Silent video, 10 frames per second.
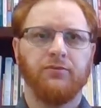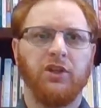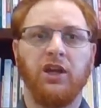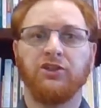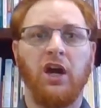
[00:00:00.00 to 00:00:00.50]

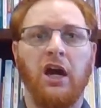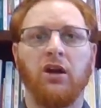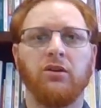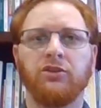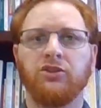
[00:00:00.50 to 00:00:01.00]
because
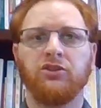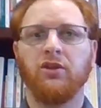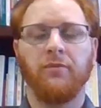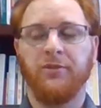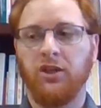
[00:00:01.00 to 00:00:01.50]

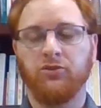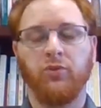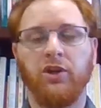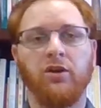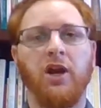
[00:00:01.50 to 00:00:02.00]

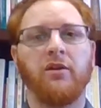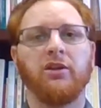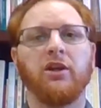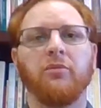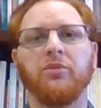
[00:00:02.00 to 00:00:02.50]
we are
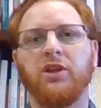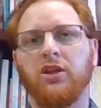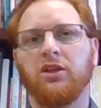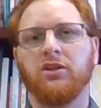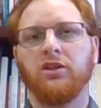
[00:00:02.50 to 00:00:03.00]
not
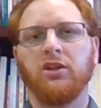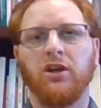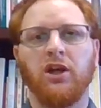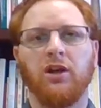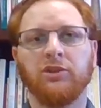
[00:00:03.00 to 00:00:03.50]
being
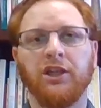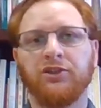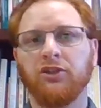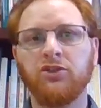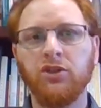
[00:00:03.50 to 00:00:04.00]

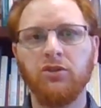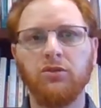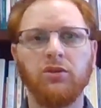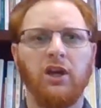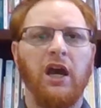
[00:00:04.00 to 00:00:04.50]
listened
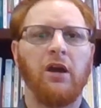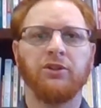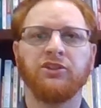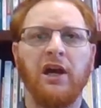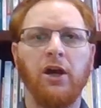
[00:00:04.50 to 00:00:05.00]
to, our
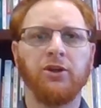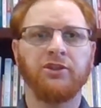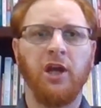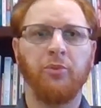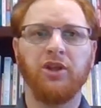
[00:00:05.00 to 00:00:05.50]
desires
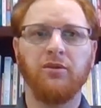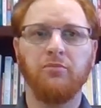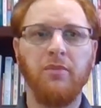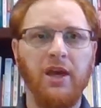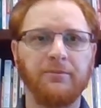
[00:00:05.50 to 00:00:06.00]
are not
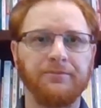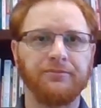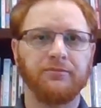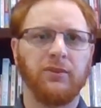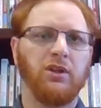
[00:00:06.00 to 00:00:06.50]
being met,
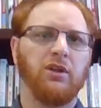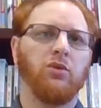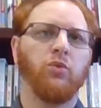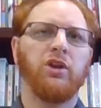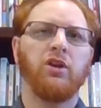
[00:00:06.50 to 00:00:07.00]

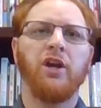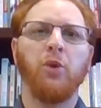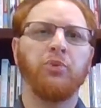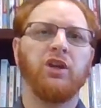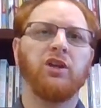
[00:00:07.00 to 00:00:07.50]
we are
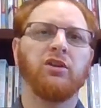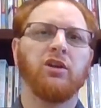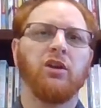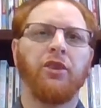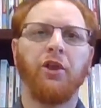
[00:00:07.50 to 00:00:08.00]
not being
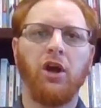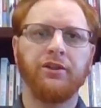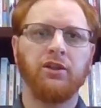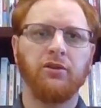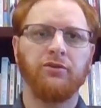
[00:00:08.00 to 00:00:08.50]

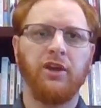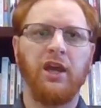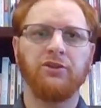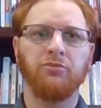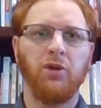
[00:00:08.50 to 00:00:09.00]
thought of
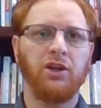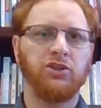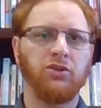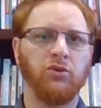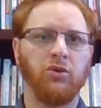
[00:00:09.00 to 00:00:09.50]
as
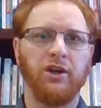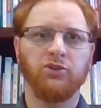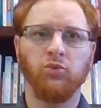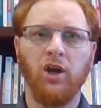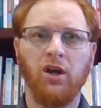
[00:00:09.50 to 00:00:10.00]
much or
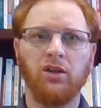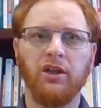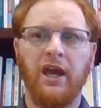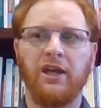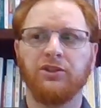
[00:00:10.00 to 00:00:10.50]
as
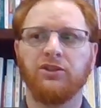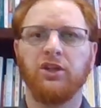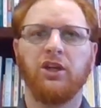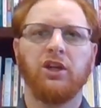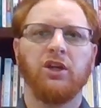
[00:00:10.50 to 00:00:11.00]
well as
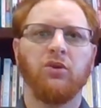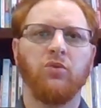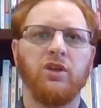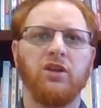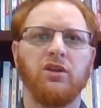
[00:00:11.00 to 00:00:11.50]

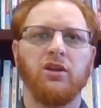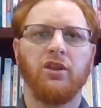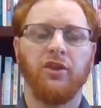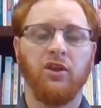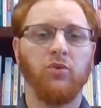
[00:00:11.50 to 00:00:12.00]
we
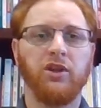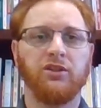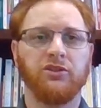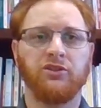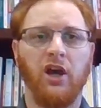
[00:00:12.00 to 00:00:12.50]
think we
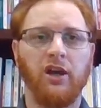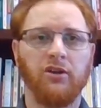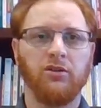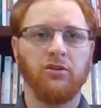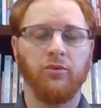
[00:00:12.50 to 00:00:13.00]

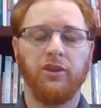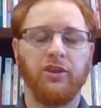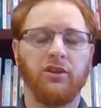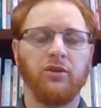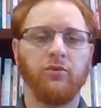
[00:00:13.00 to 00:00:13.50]
desire or we
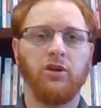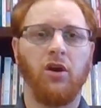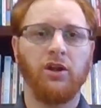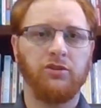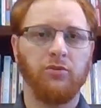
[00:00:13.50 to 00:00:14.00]
think that we
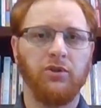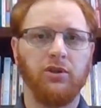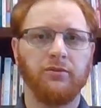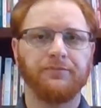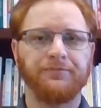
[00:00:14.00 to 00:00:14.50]
ought to be